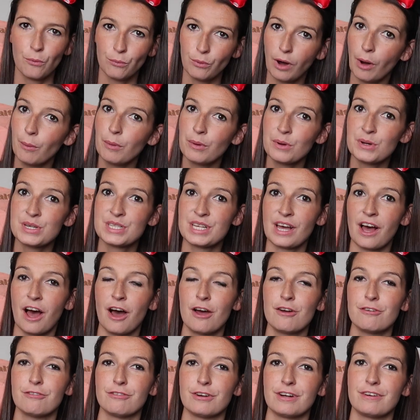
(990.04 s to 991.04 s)
While we was
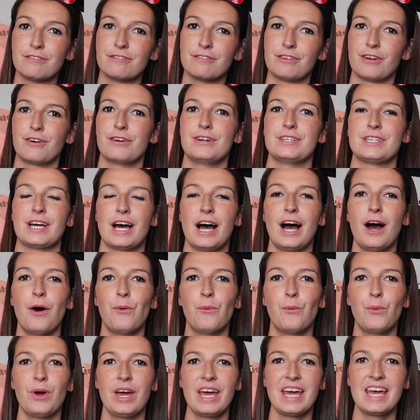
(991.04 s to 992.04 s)
over in
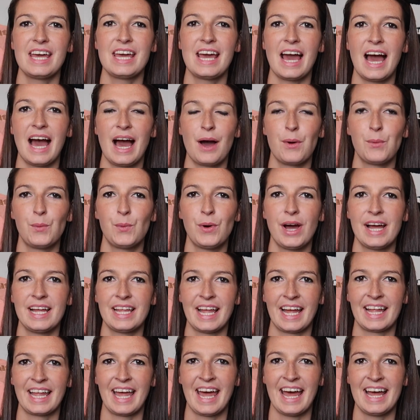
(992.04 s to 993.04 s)
Florida, we
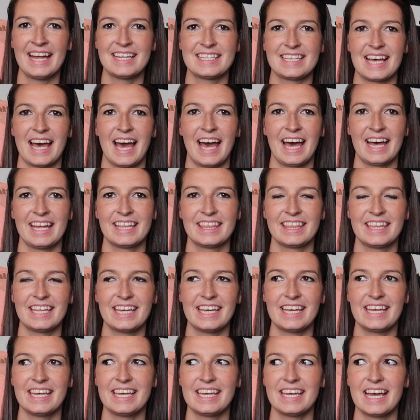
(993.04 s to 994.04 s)
went and ate at
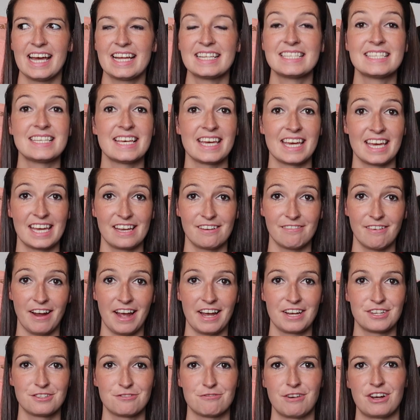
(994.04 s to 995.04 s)
the
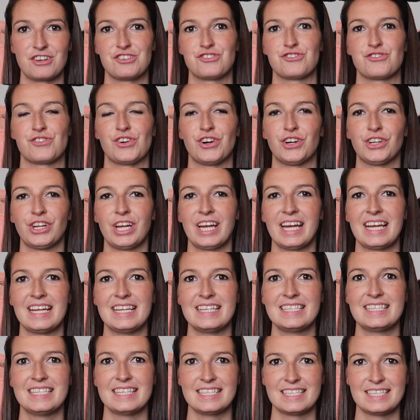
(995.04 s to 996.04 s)
T-Rex restaurant
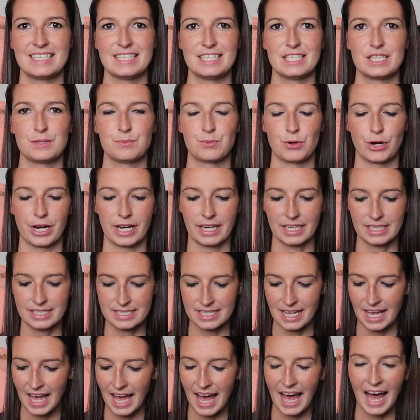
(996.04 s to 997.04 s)
in Disney
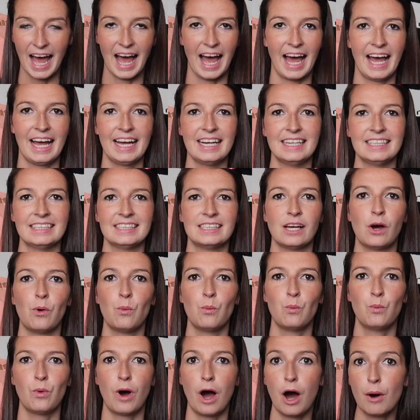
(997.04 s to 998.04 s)
Springs, and
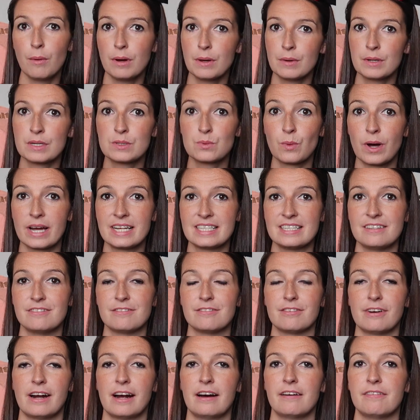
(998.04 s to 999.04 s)
while we was
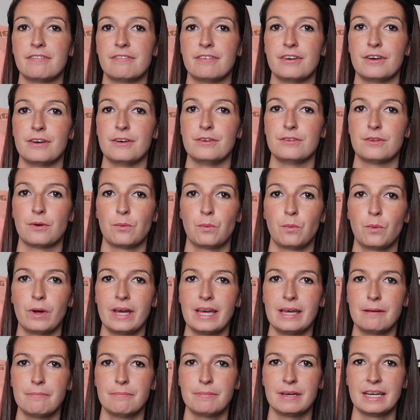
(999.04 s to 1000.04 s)
waiting for our food,
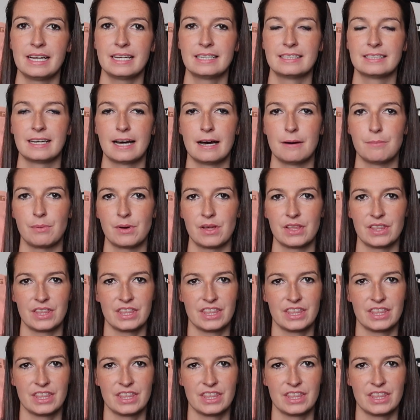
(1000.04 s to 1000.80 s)
we picked up